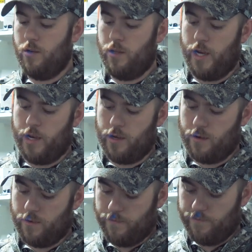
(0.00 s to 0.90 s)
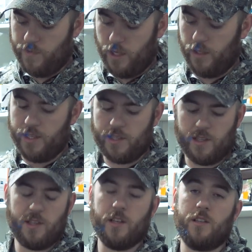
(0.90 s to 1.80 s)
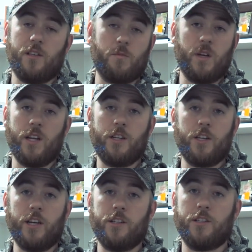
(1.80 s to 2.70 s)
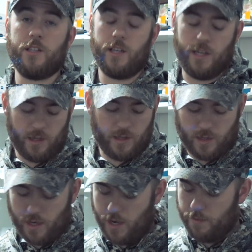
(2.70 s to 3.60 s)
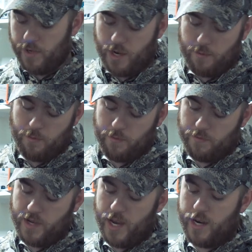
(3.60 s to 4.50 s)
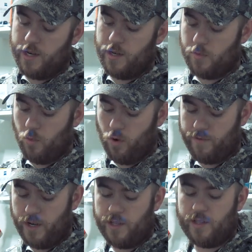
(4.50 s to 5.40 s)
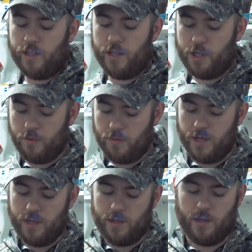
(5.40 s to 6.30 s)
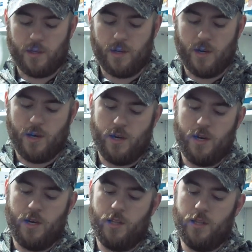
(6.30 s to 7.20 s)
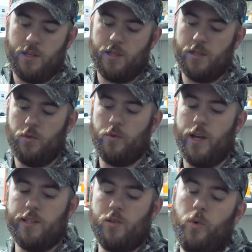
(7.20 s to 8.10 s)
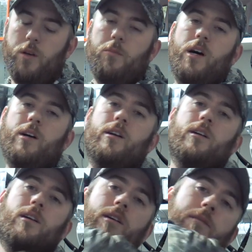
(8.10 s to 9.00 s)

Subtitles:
Like, unless the Celsius midi changes things, but I've got it as more of an insulation piece. This has the wind blocker.